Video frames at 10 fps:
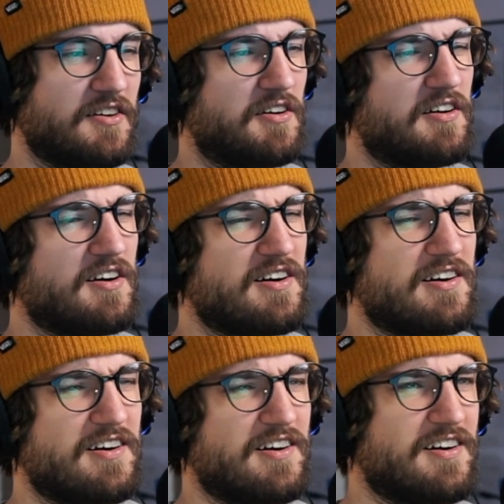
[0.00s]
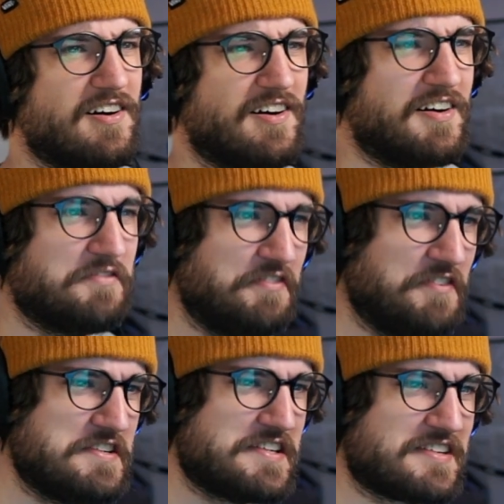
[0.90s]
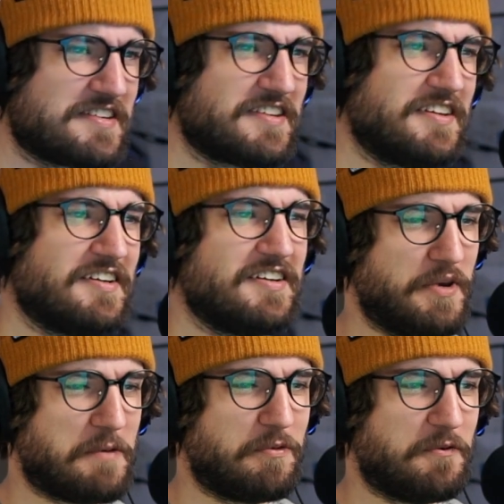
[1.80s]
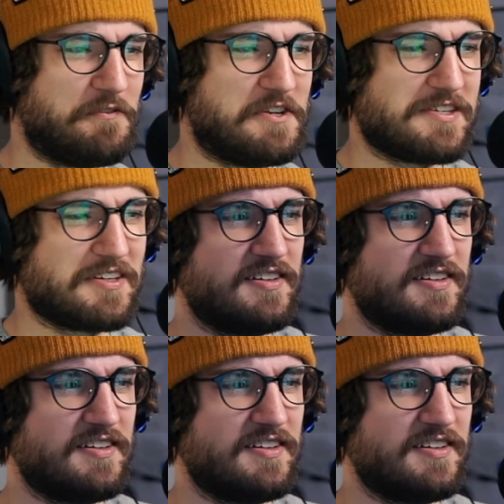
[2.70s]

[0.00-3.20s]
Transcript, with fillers: Oh, feet. Big blue feet.